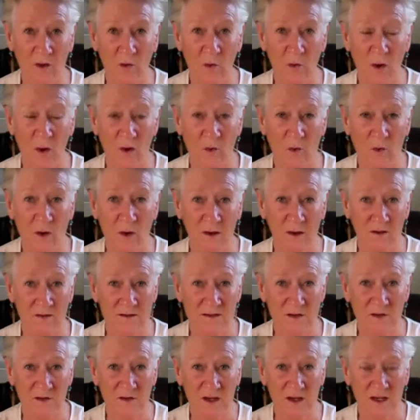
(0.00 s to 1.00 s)
what oils
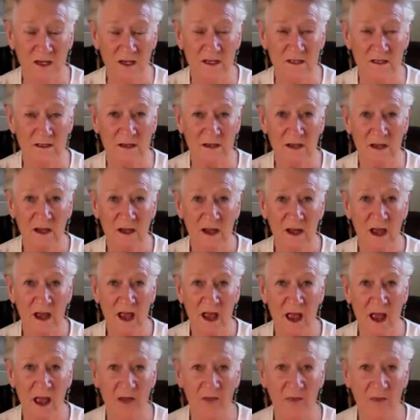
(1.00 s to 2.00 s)
are in it.
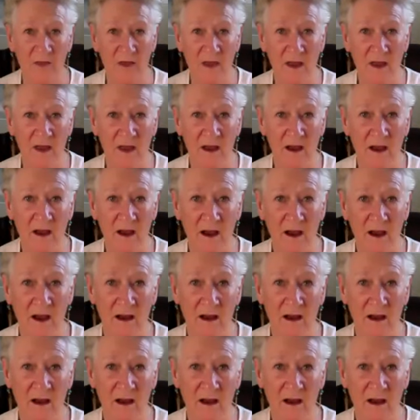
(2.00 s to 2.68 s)
And then,